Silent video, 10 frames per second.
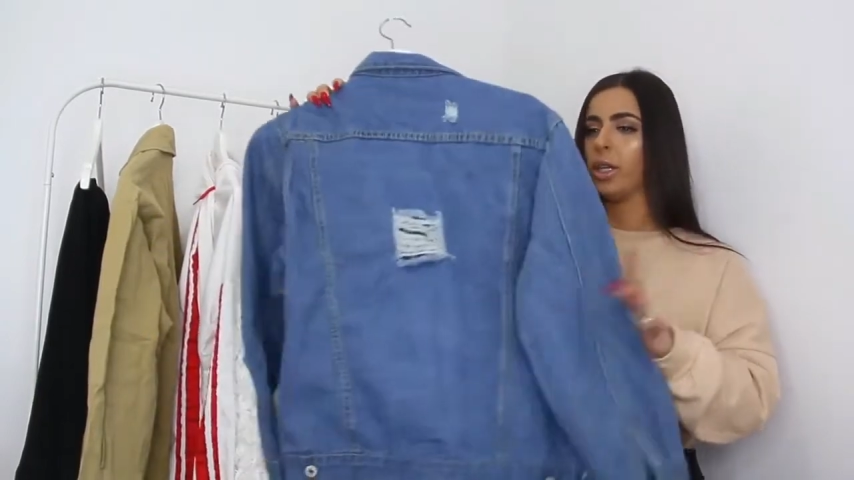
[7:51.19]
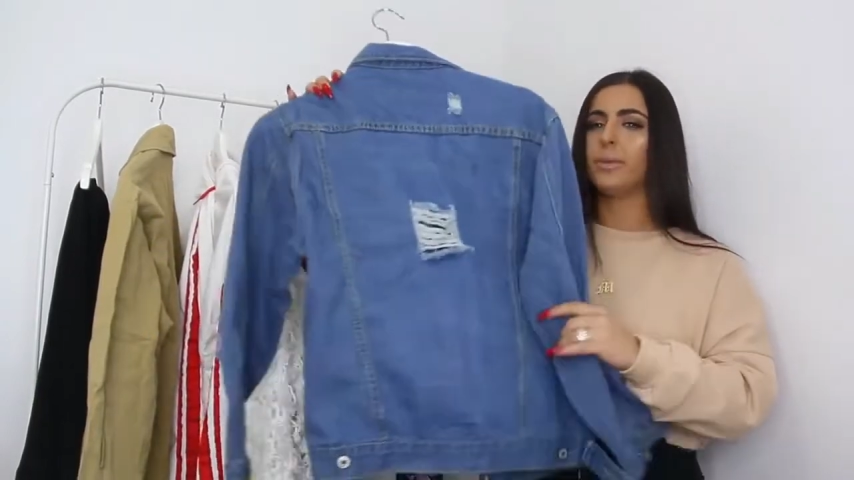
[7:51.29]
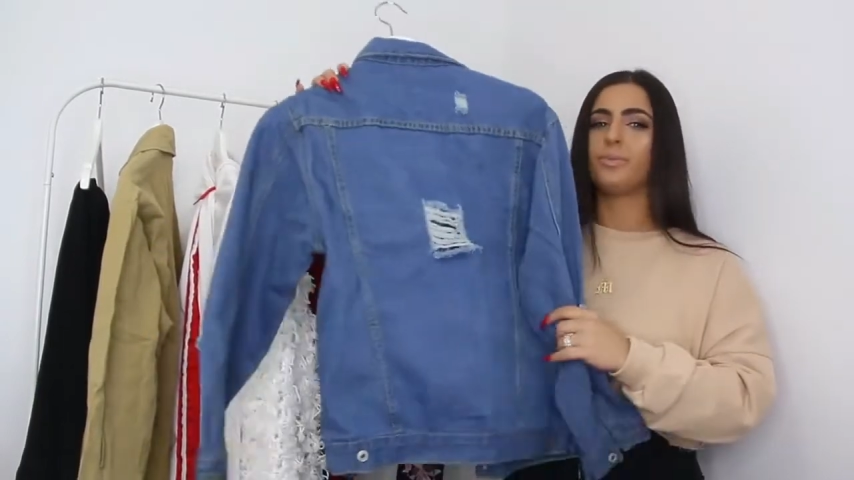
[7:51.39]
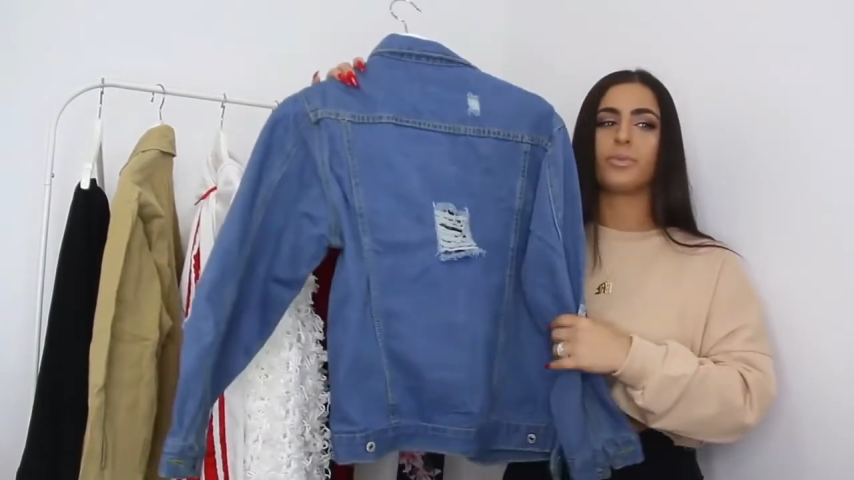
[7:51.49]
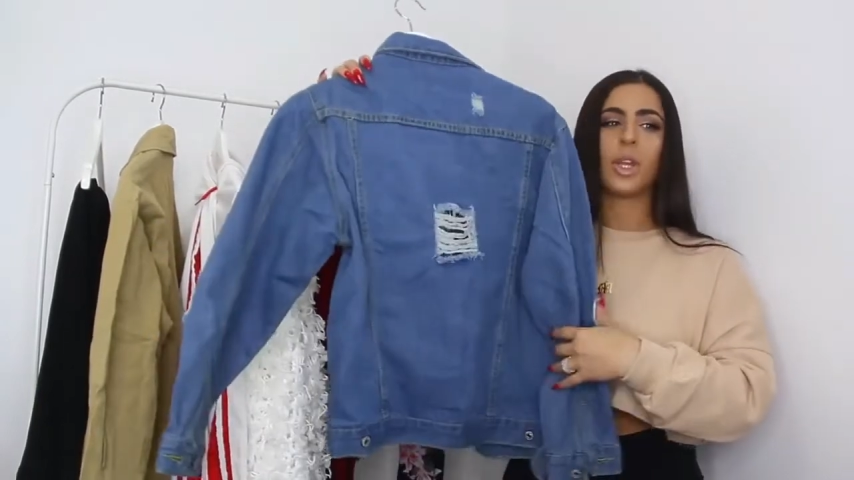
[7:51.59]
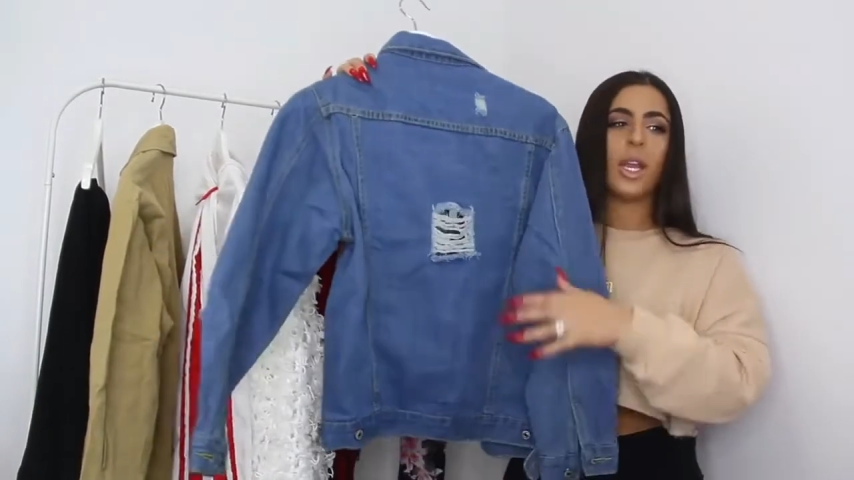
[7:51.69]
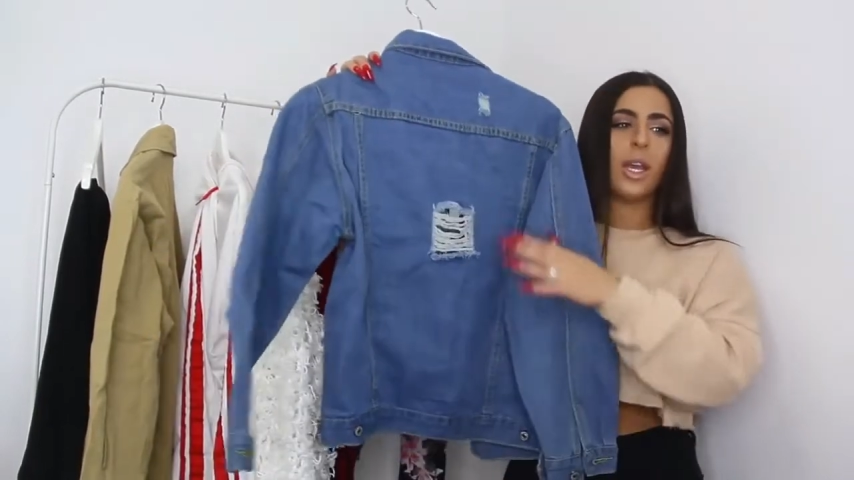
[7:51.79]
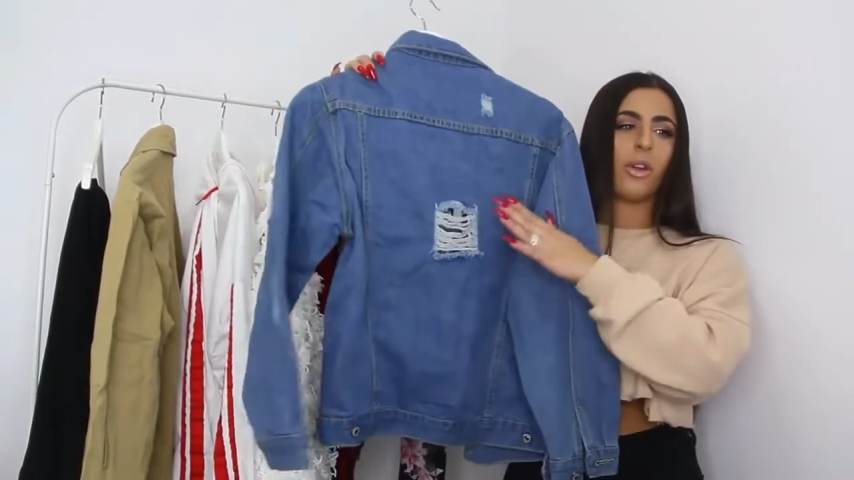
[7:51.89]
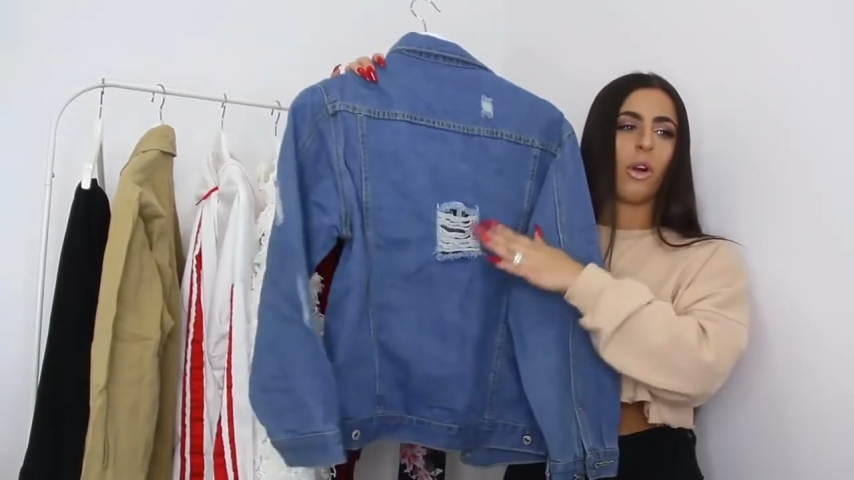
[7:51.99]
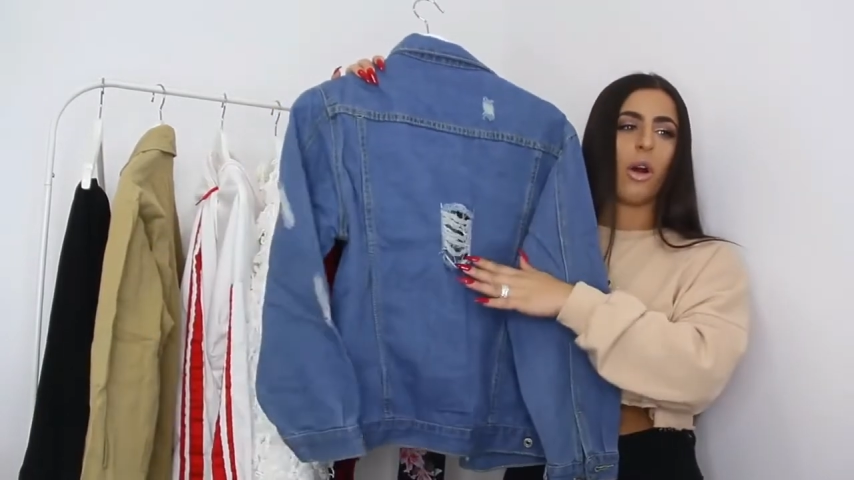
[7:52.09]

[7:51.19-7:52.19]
color.